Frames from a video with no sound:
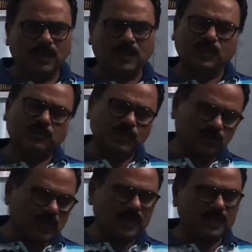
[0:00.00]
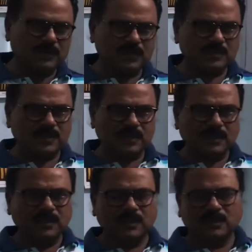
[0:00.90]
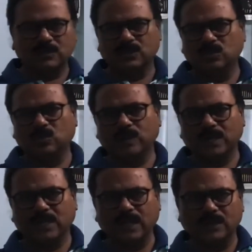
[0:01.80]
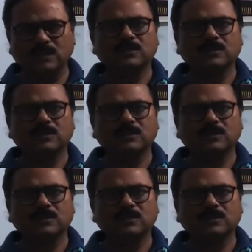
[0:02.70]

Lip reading: If you are interested, no one can